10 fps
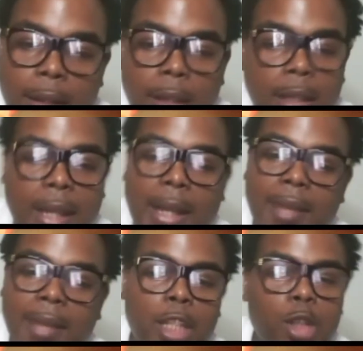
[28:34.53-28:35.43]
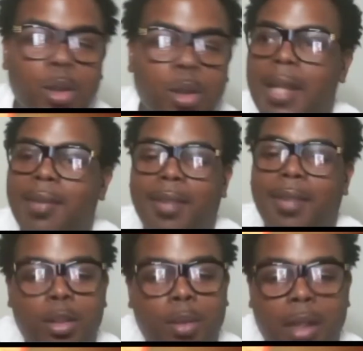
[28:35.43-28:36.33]
they see
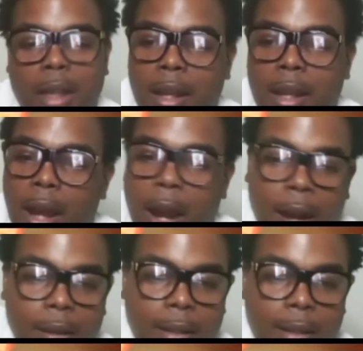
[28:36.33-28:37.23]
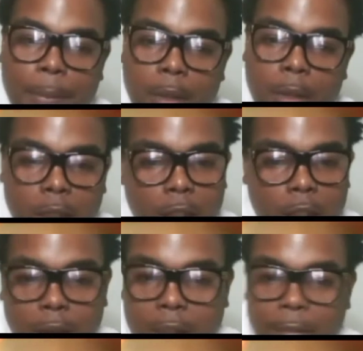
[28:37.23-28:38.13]
you in all type of, you
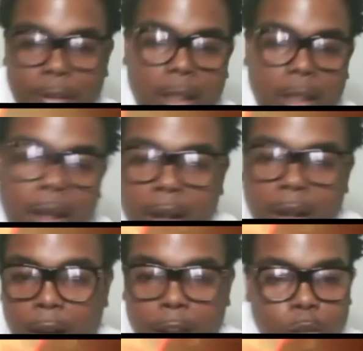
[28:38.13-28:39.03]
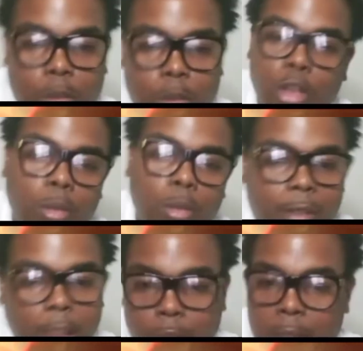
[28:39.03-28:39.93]
know, TV, YouTube
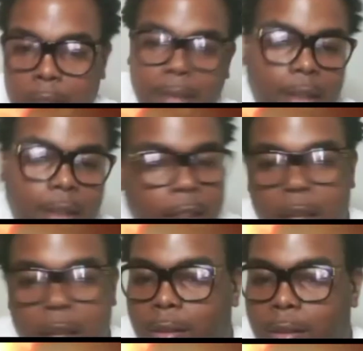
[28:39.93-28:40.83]
series, and see